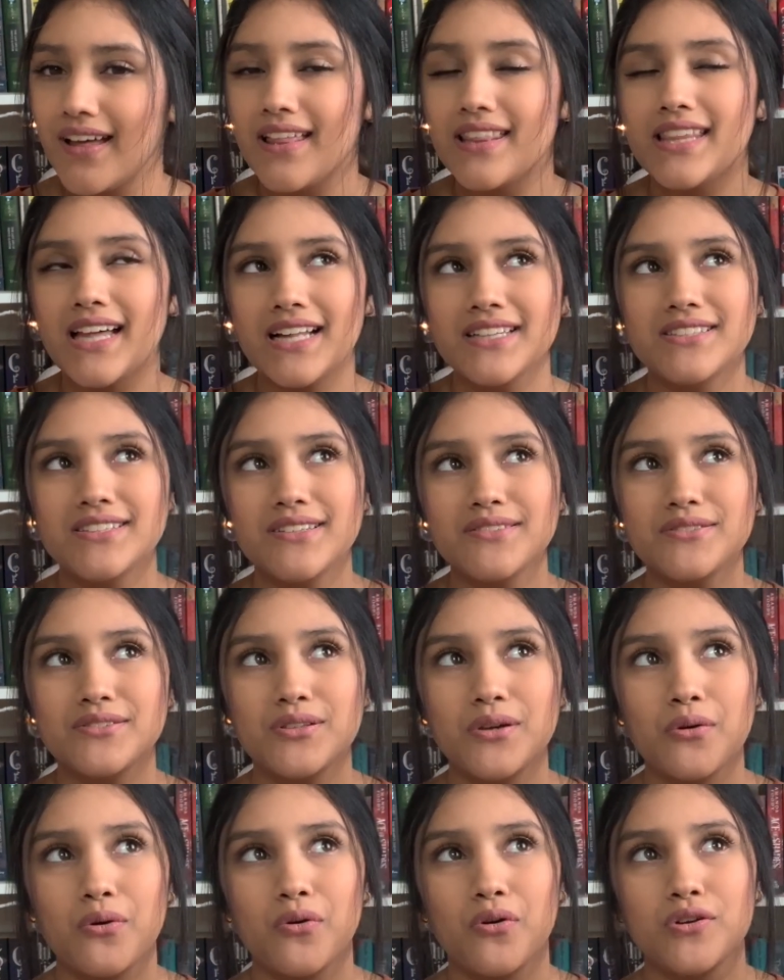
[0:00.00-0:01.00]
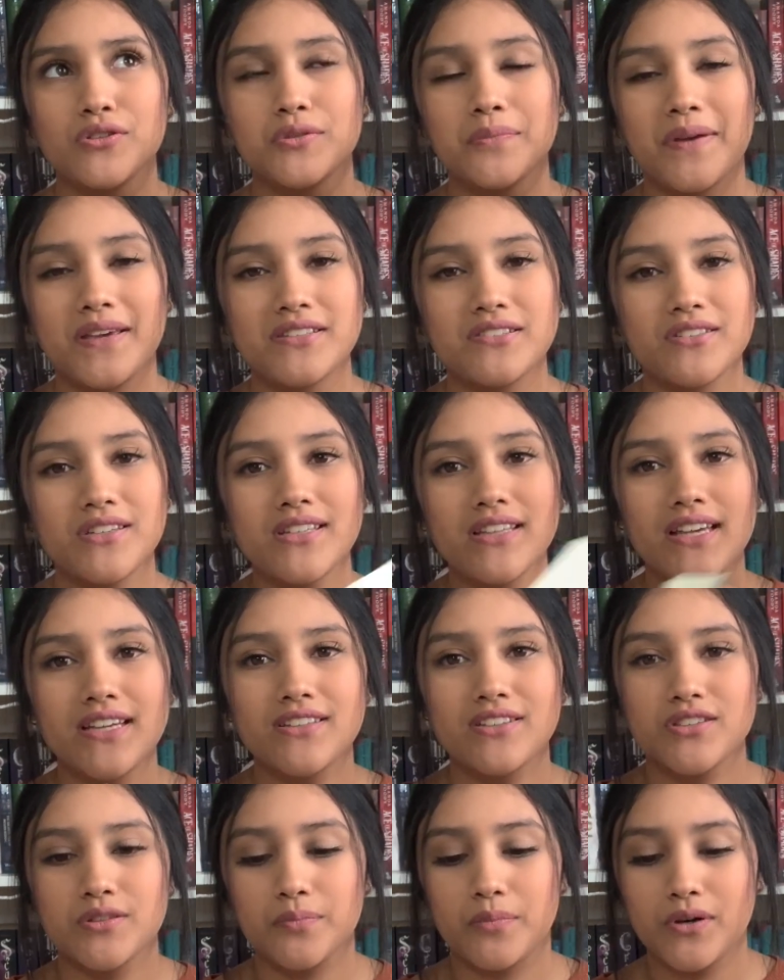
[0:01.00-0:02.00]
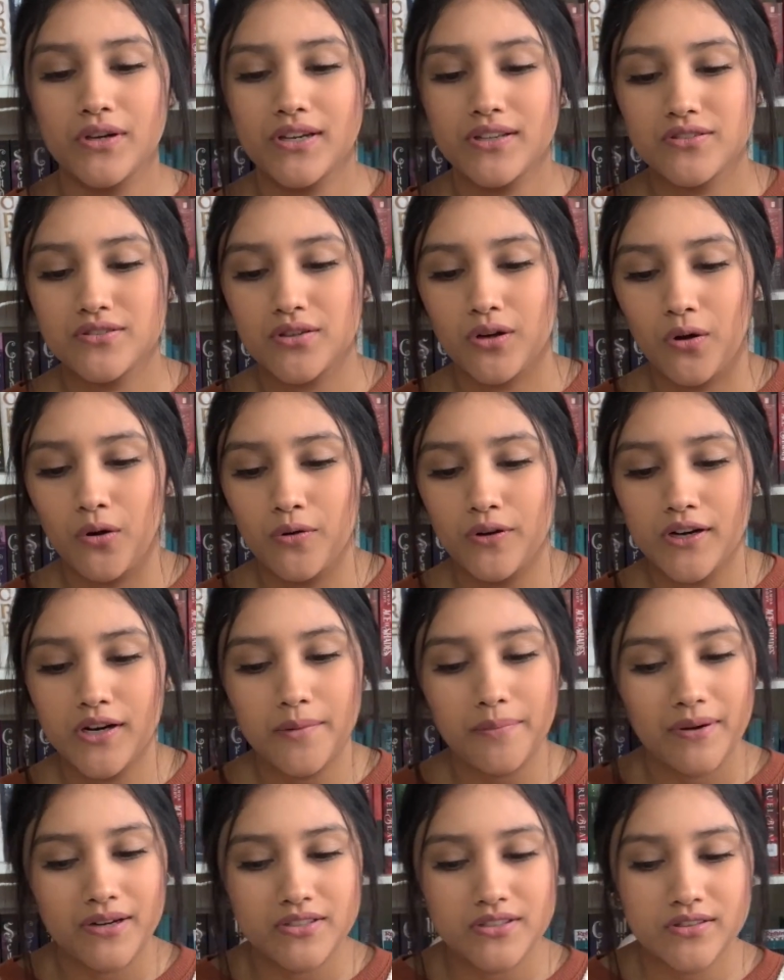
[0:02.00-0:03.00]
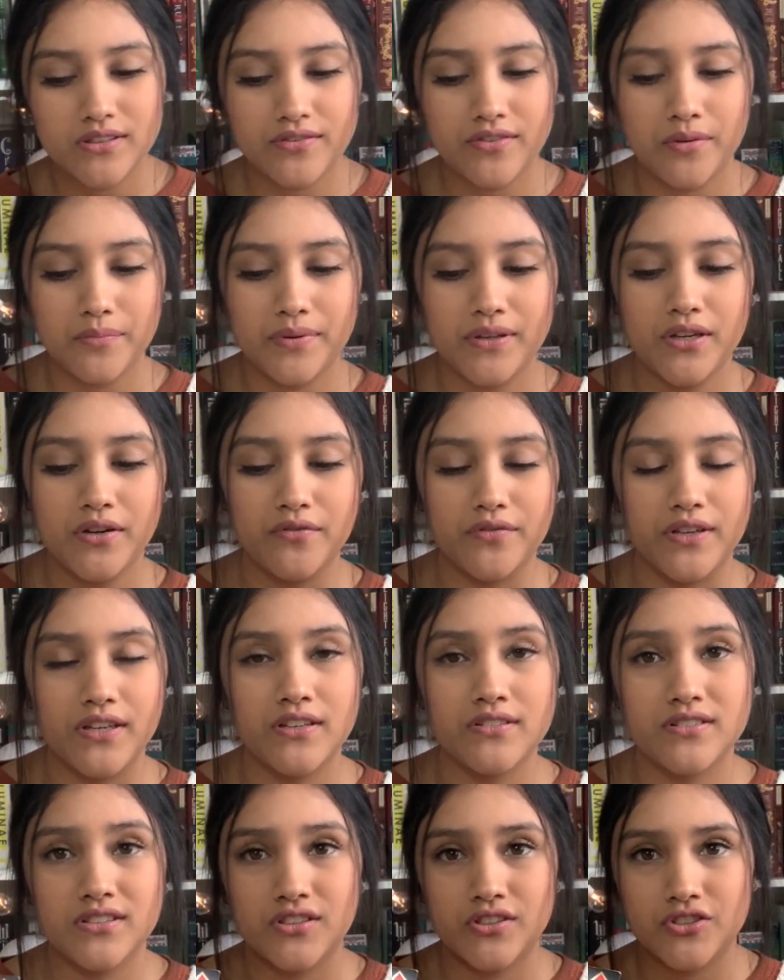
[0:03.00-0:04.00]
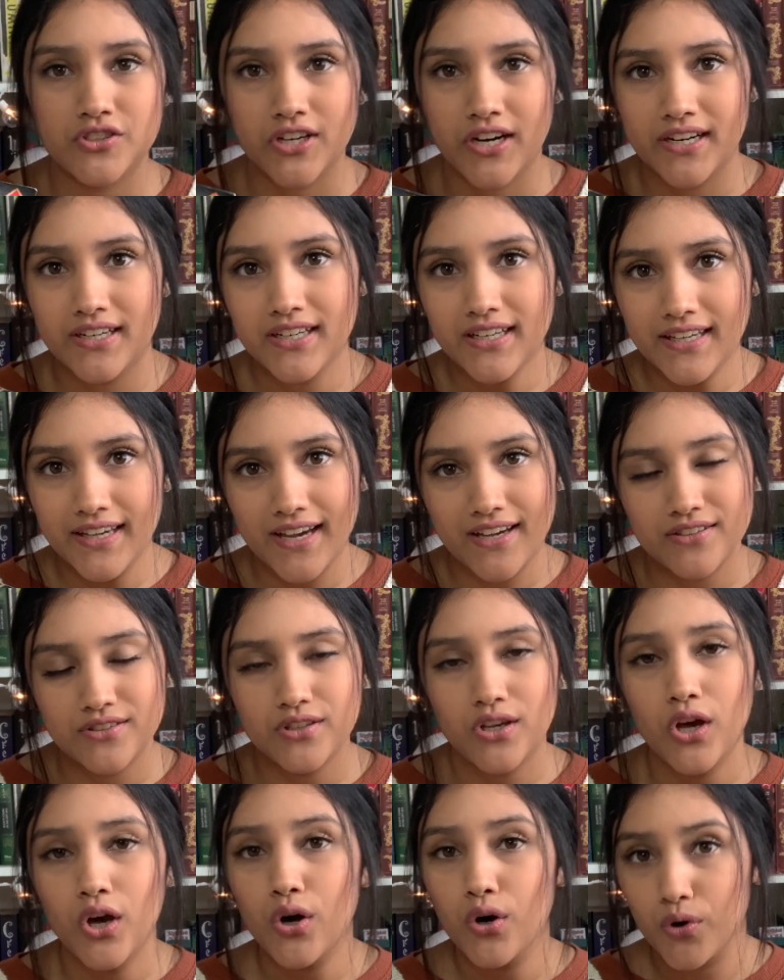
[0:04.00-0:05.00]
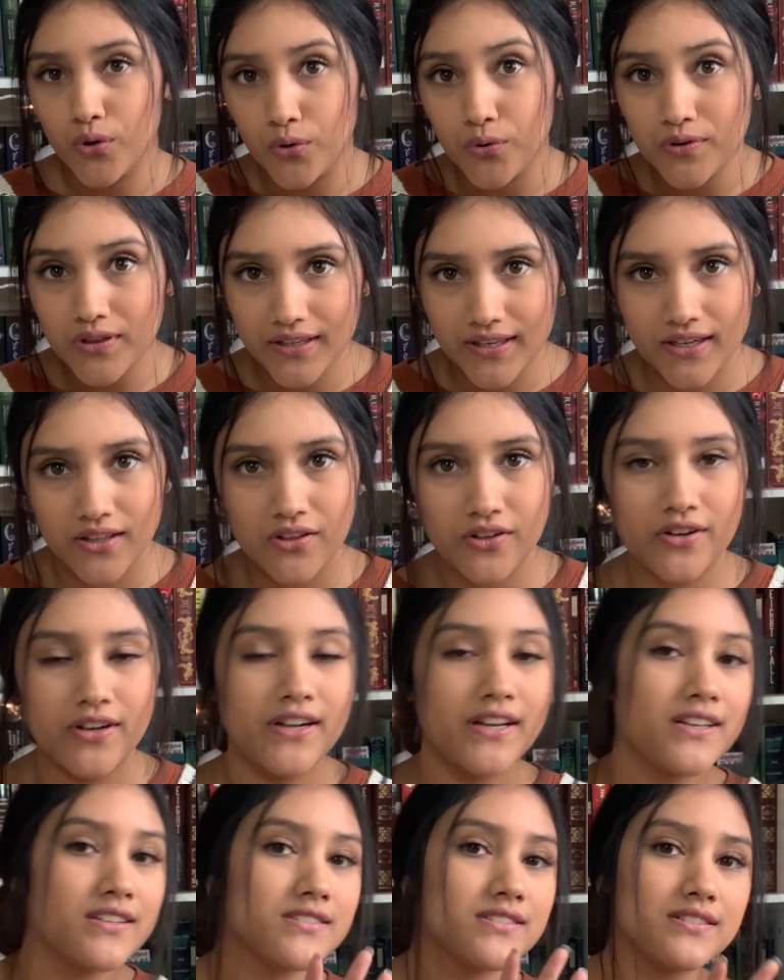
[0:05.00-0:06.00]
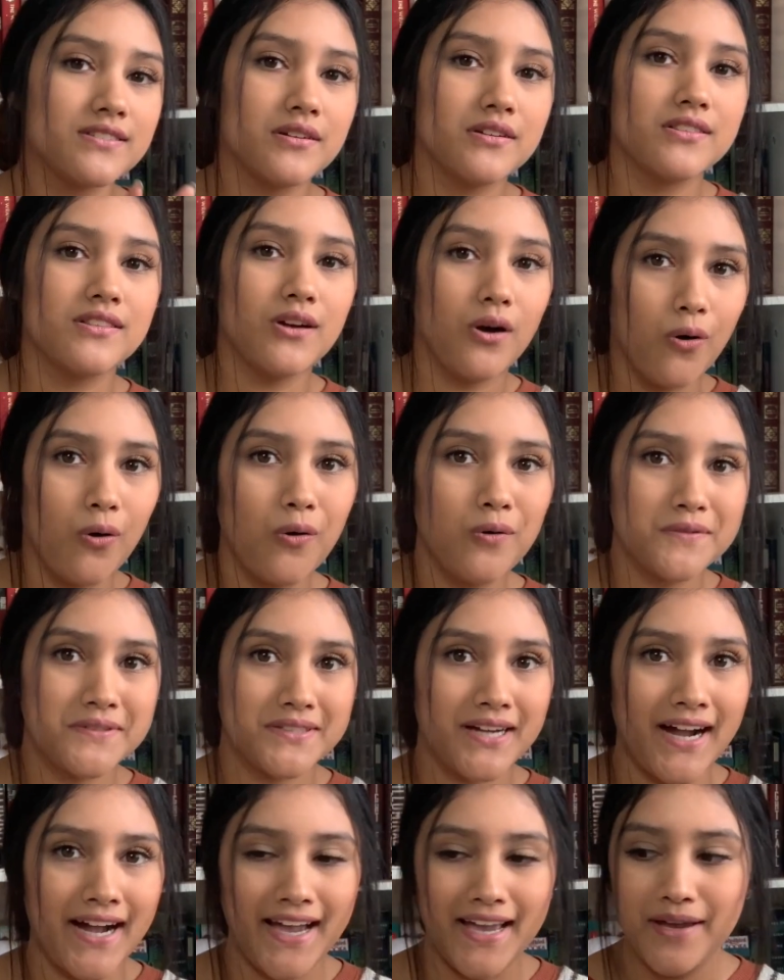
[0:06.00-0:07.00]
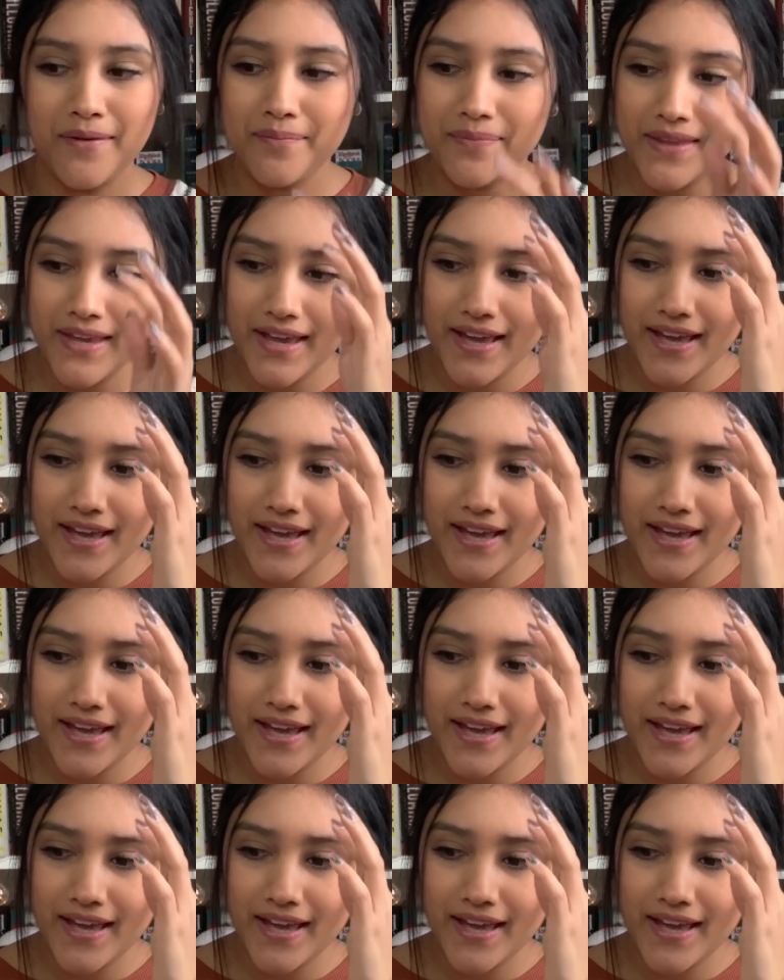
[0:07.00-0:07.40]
That sounds so cool. So basically, like, this book is told in a bunch of different POVs, and you're trying to guess who the killer is the whole time.